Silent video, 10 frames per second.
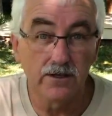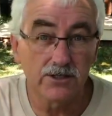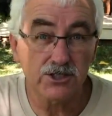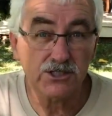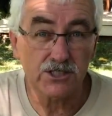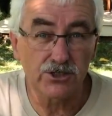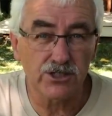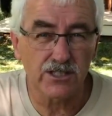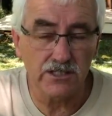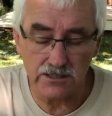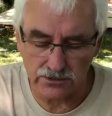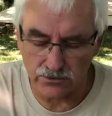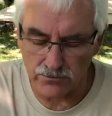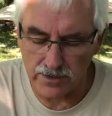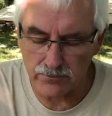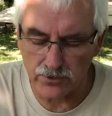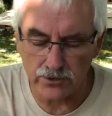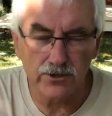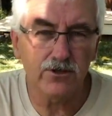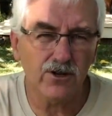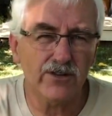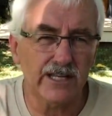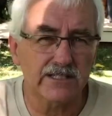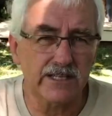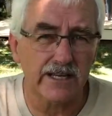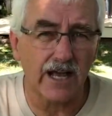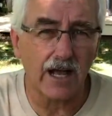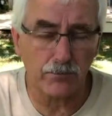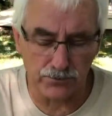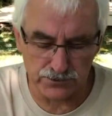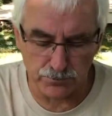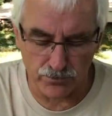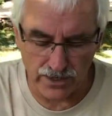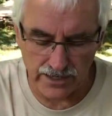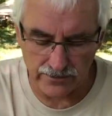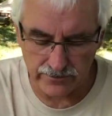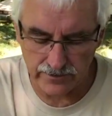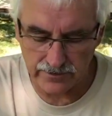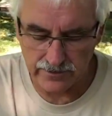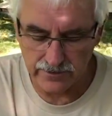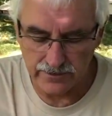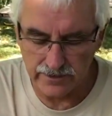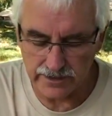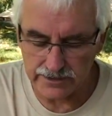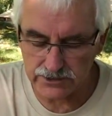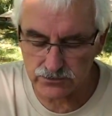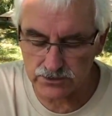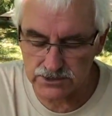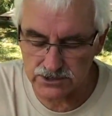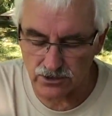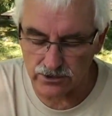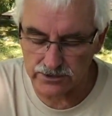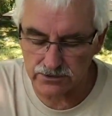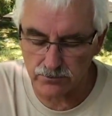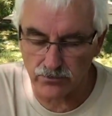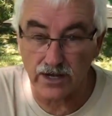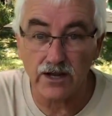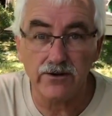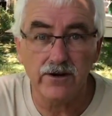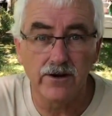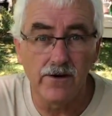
Just a good key to remember. You know, they say apples brown, and this one's starting to brown.